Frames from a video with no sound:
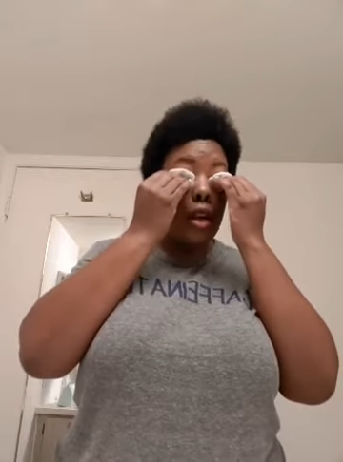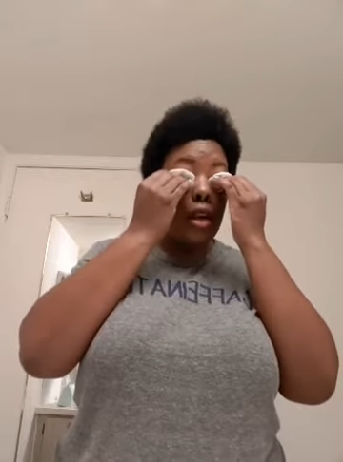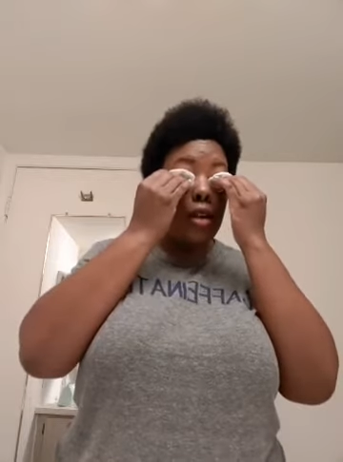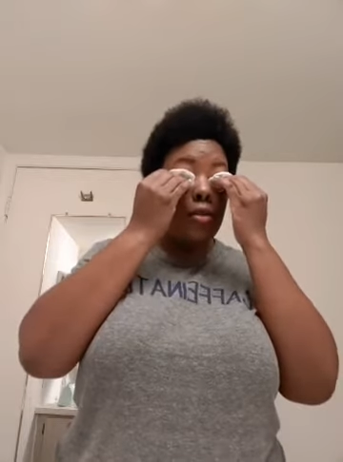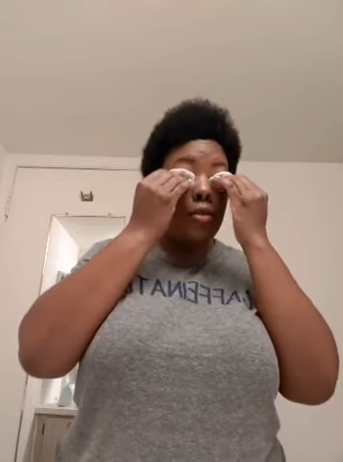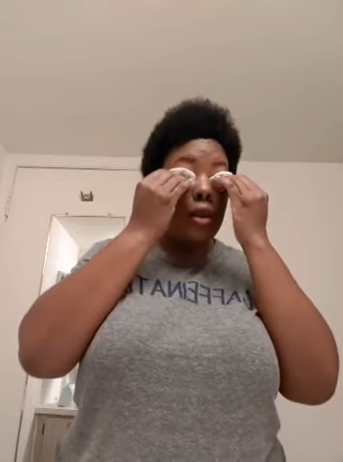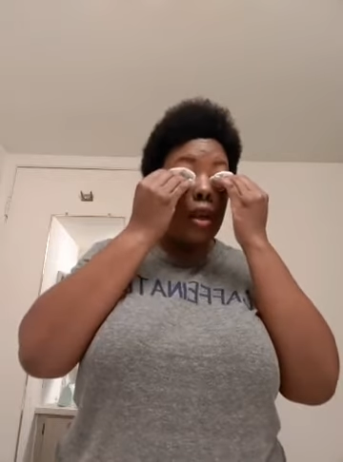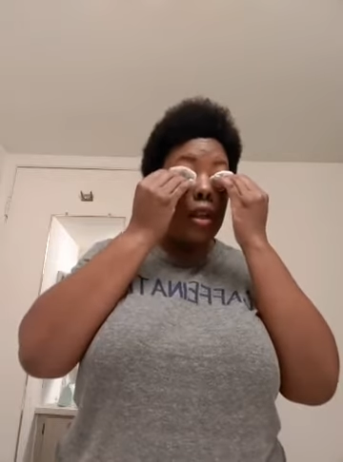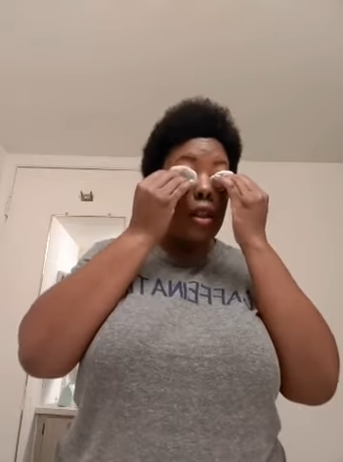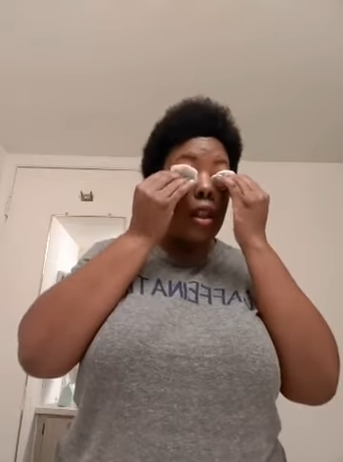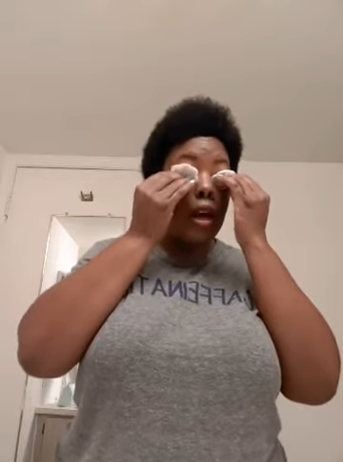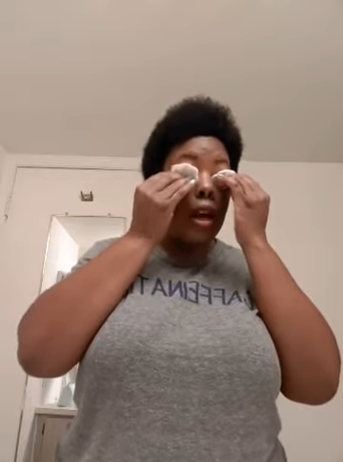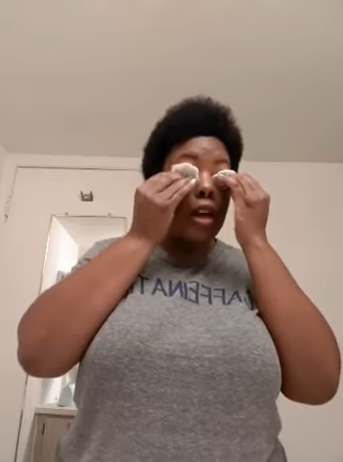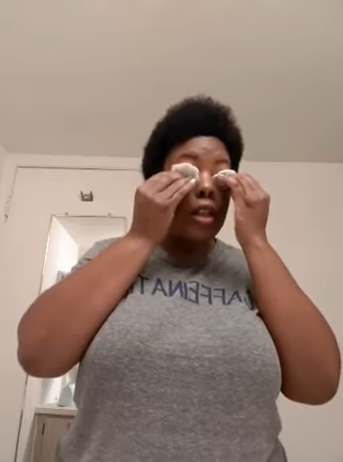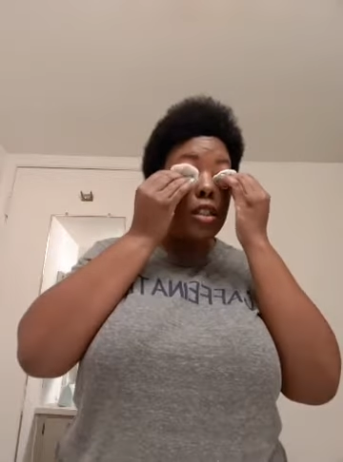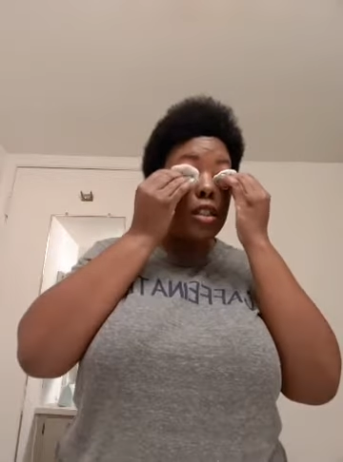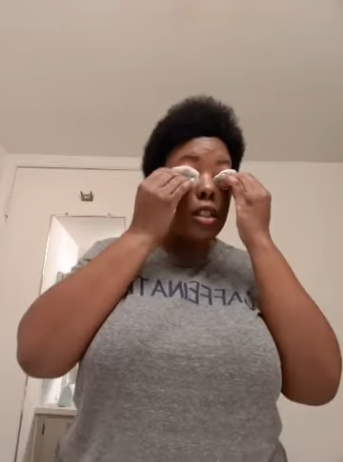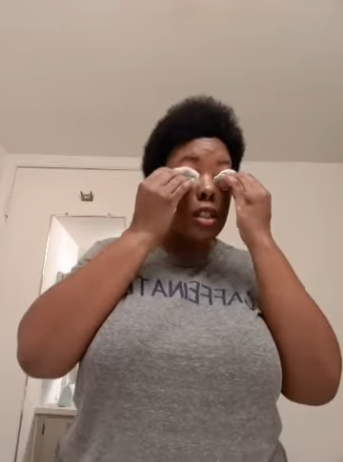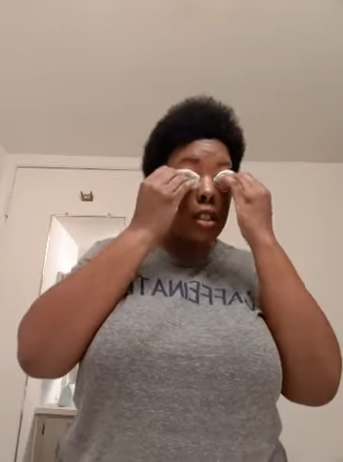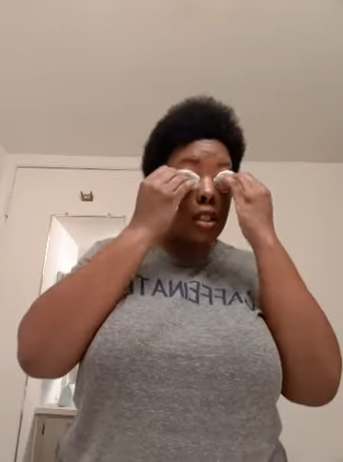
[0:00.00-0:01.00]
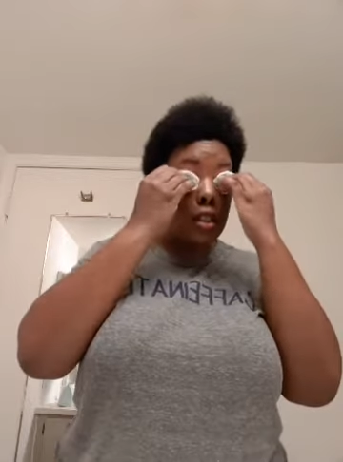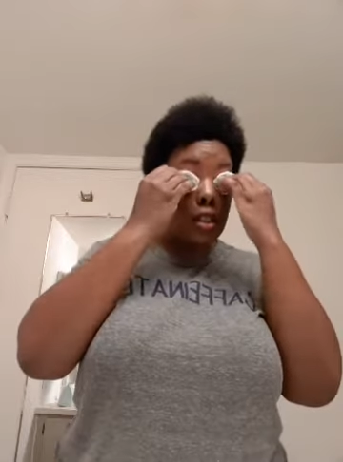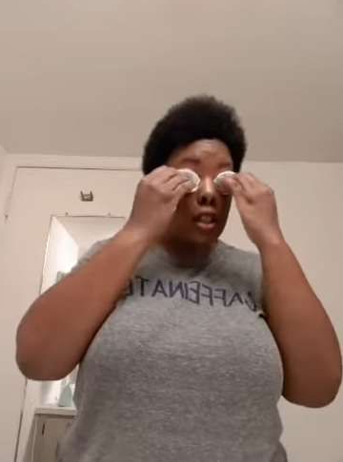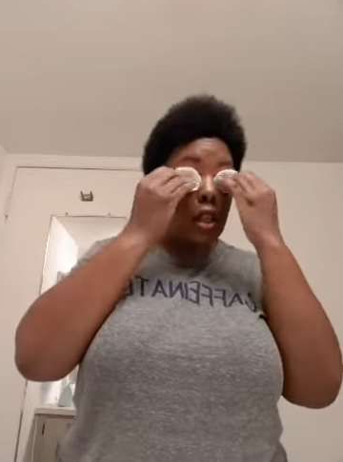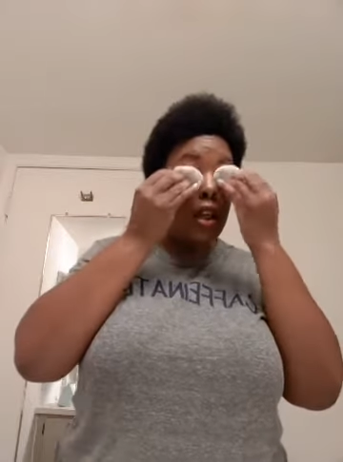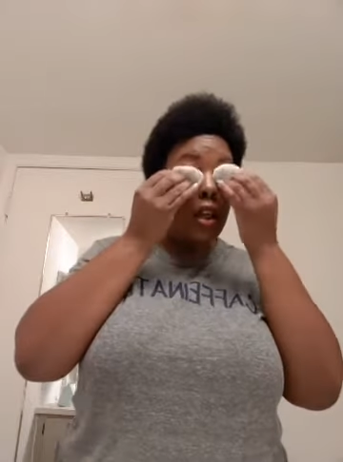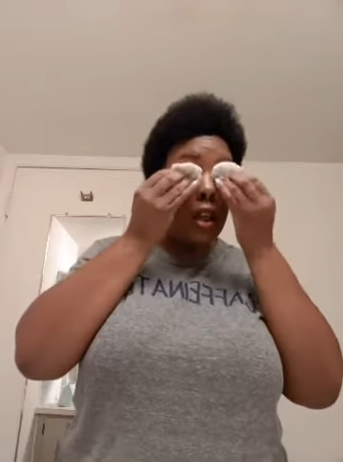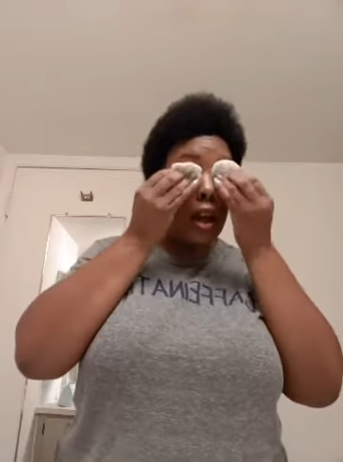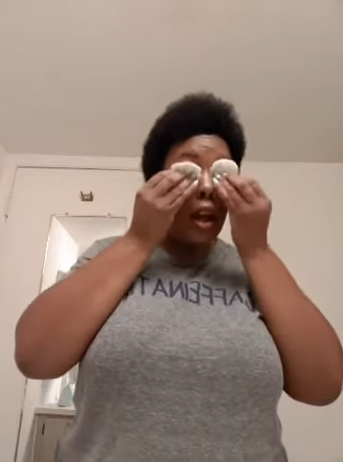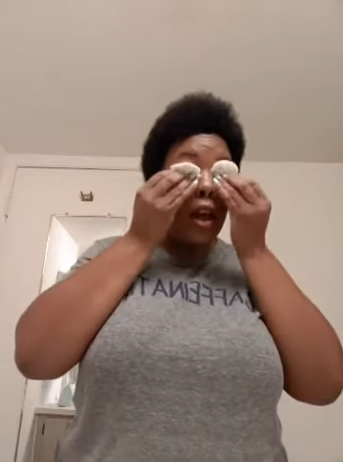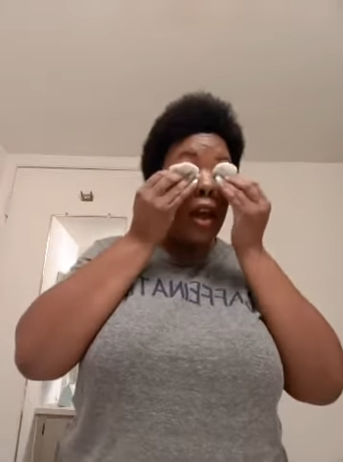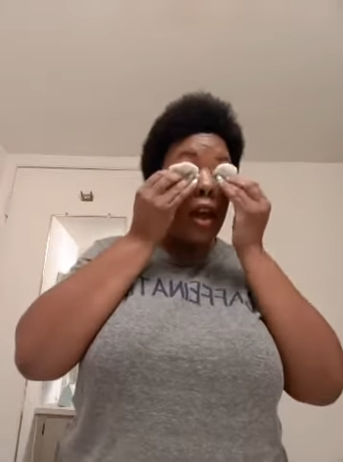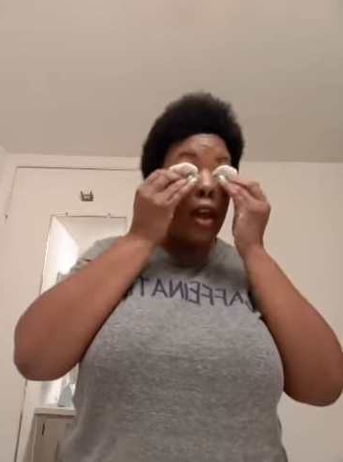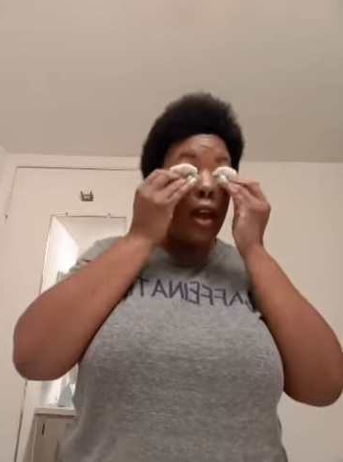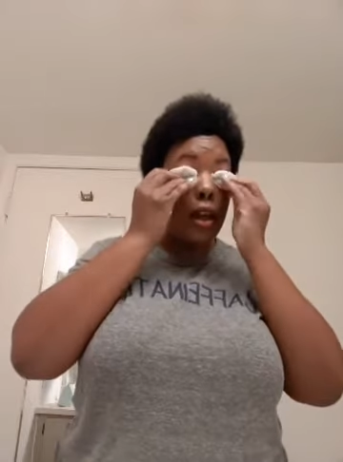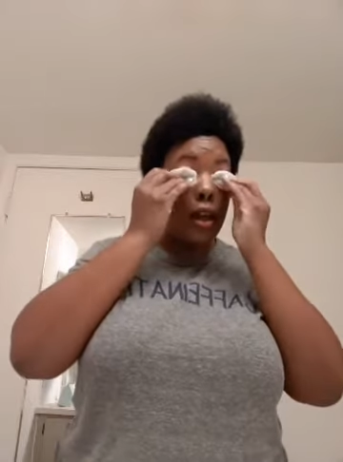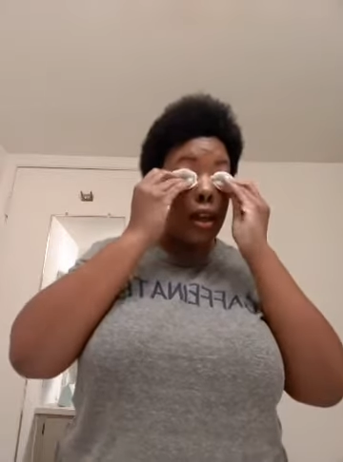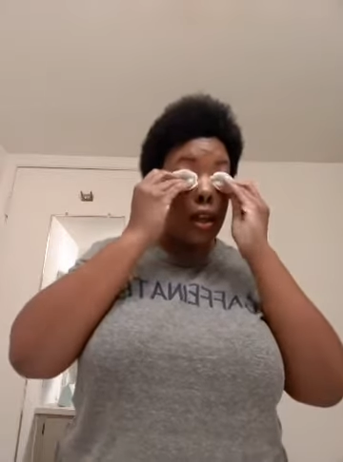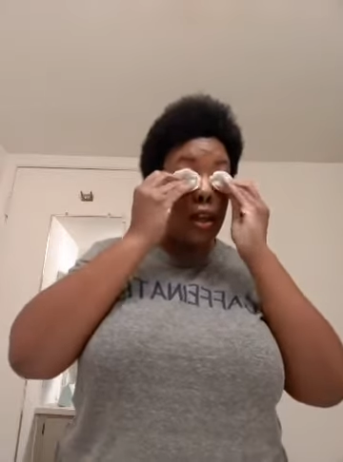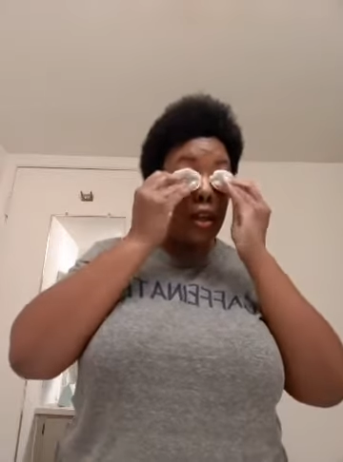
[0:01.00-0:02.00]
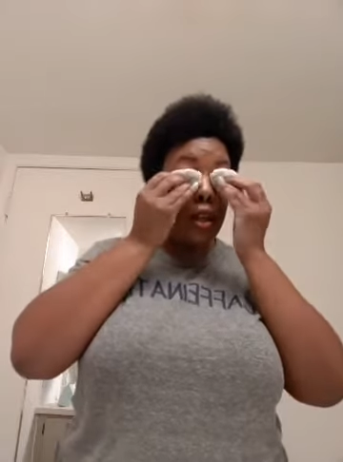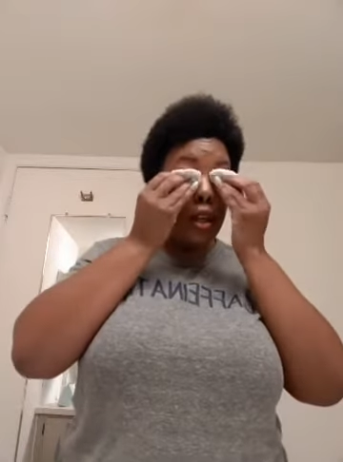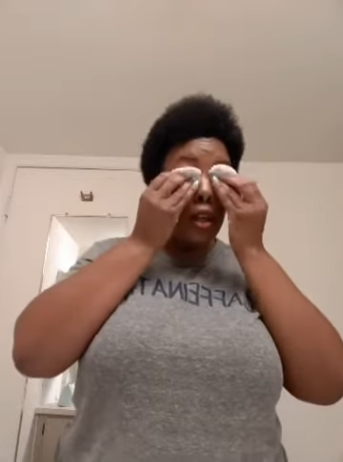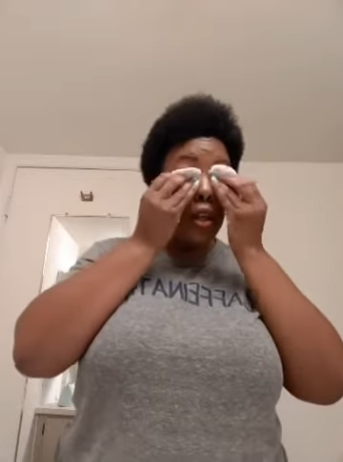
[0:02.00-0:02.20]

on my lashes and I